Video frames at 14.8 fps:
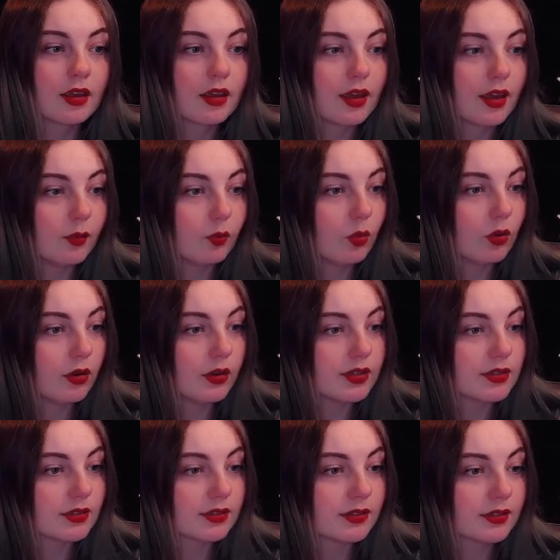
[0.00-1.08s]
and what,
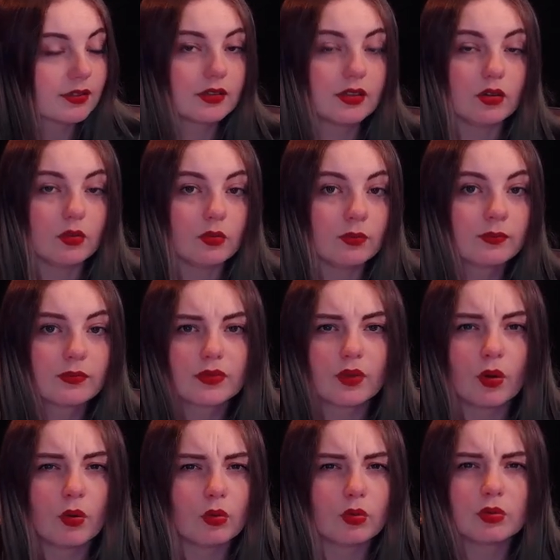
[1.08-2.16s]
you know,
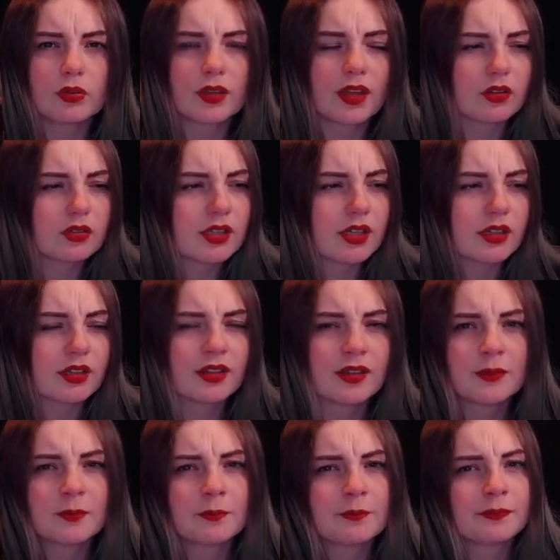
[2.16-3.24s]
the whole Celtic
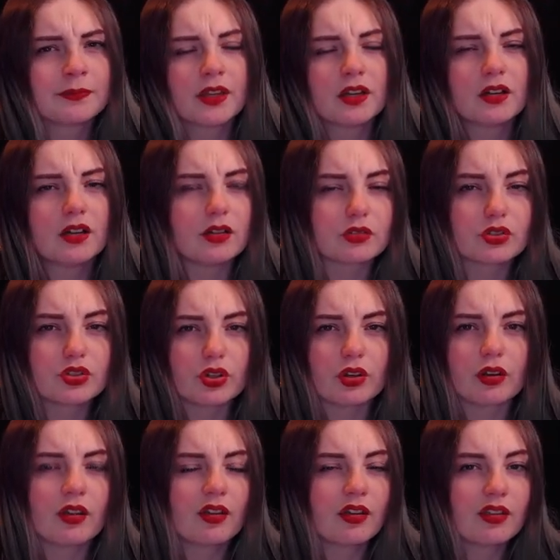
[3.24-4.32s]

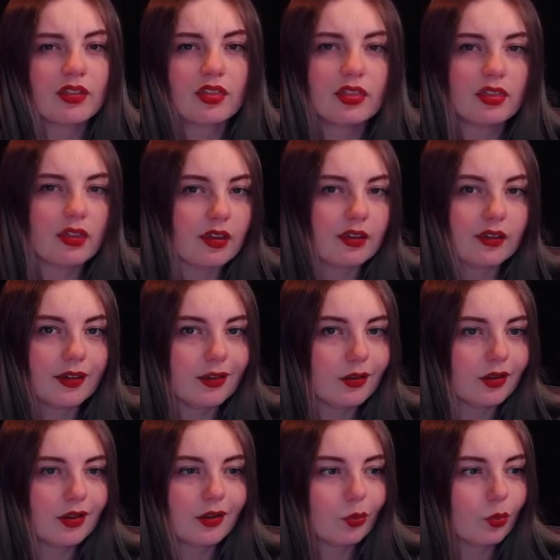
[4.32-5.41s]
culture thing
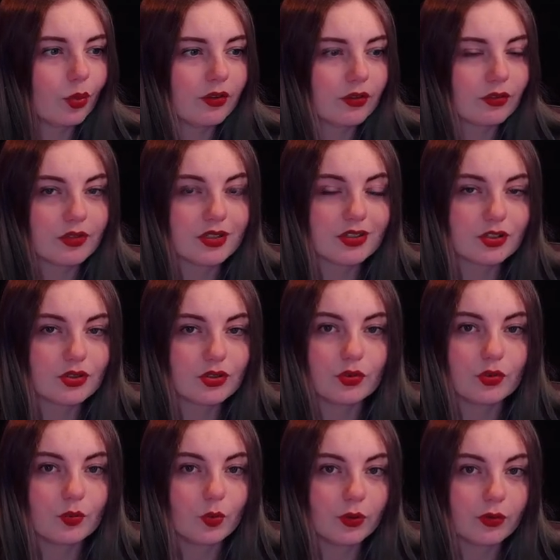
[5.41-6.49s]
and where it reaches
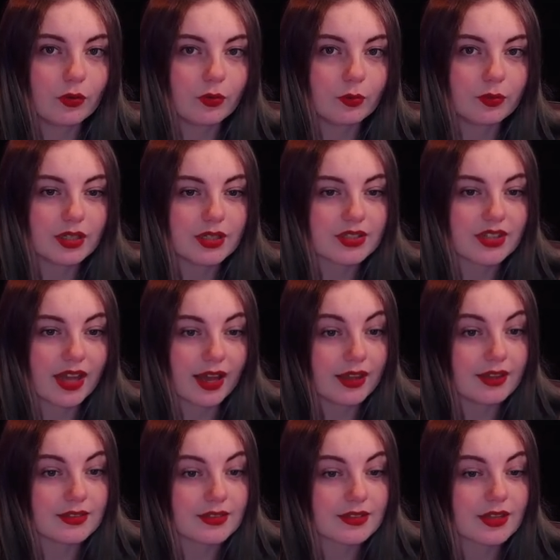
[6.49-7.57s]
to and whatnot, because that
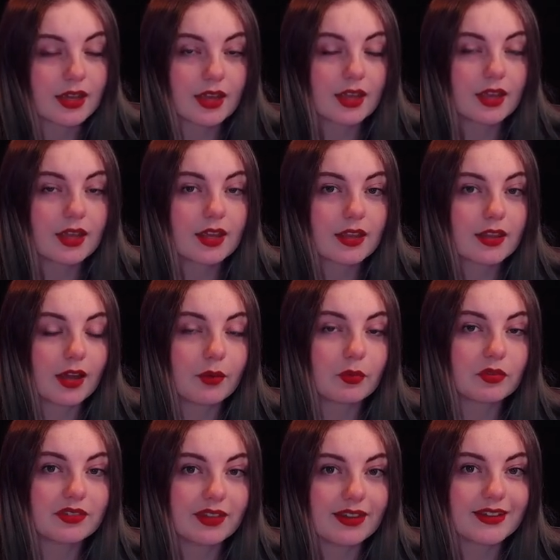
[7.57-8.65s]

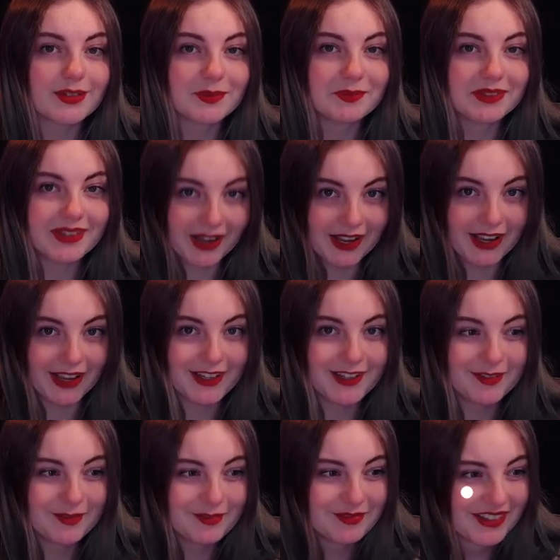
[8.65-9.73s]
would take some time.